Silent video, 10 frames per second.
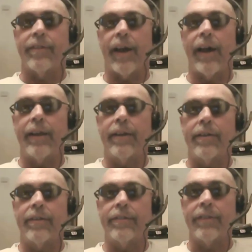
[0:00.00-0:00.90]
the
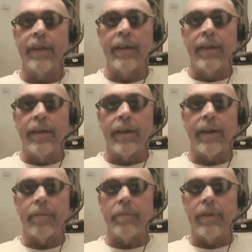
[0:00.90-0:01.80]
tigers yeah um,
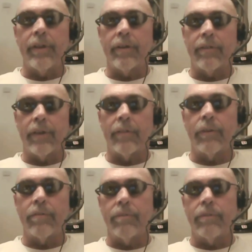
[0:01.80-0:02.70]
uh, you know, we're,
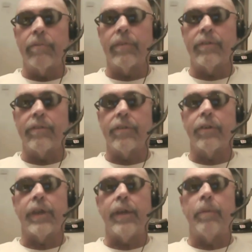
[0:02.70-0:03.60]
we're, just
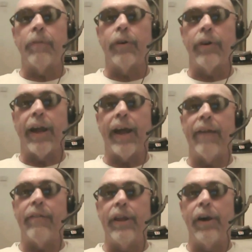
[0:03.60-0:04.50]
gonna keep it rolling. I
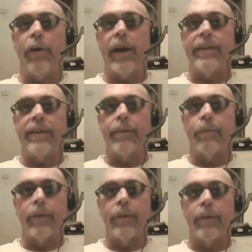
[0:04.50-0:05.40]
have no idea. Neil's
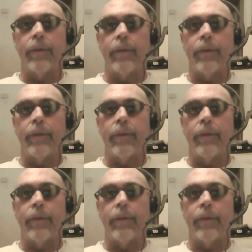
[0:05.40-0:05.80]
like, we... Neil's